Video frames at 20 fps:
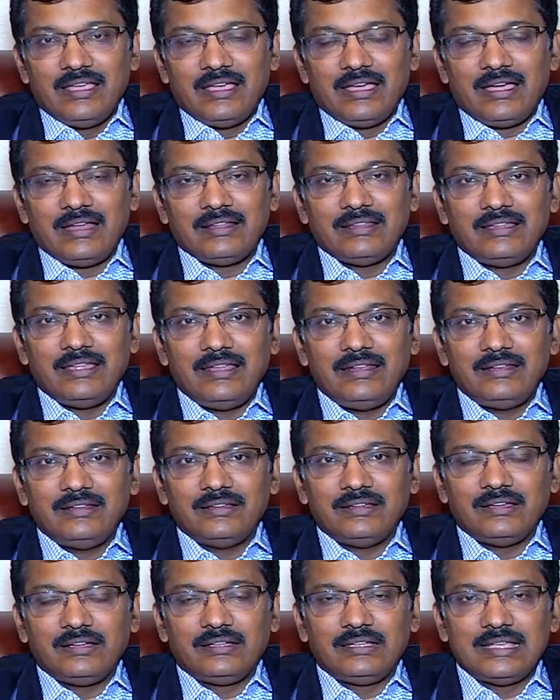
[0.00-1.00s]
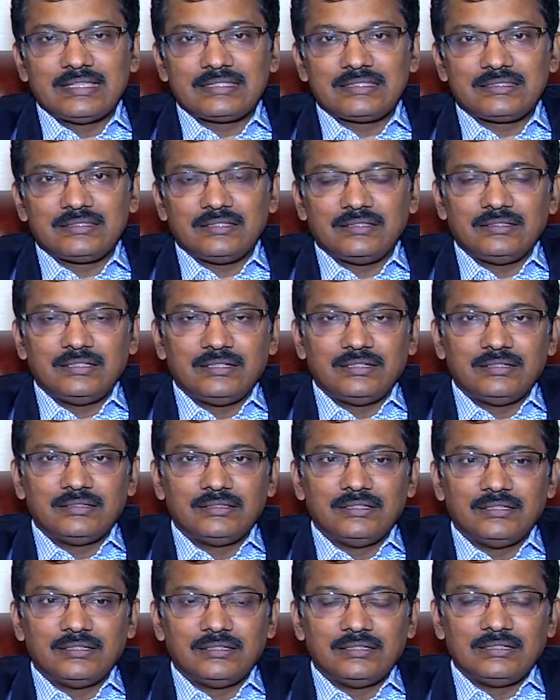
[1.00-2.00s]
and then it gets the,
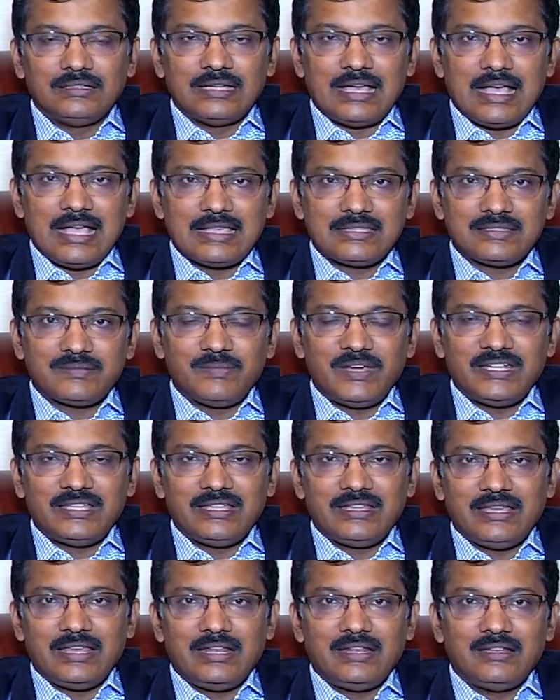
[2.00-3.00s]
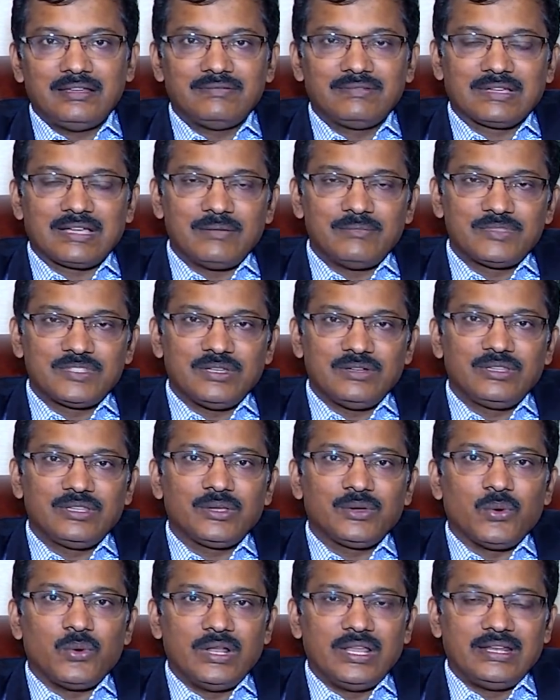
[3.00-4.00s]
the last material comes into
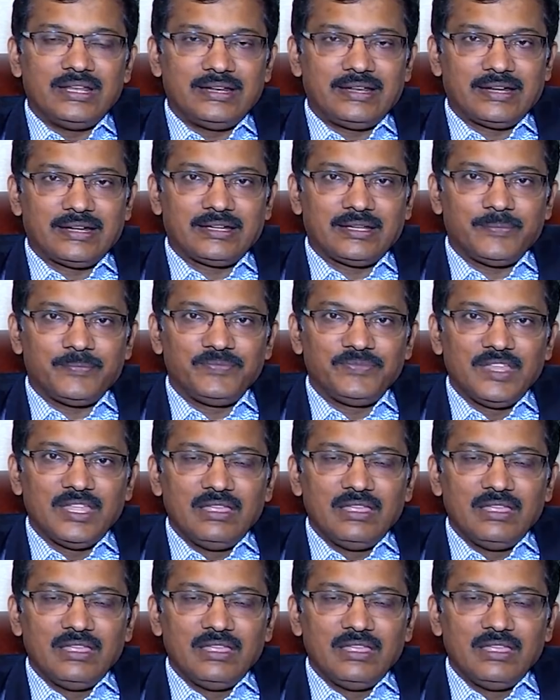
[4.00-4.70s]
the colon and rectum.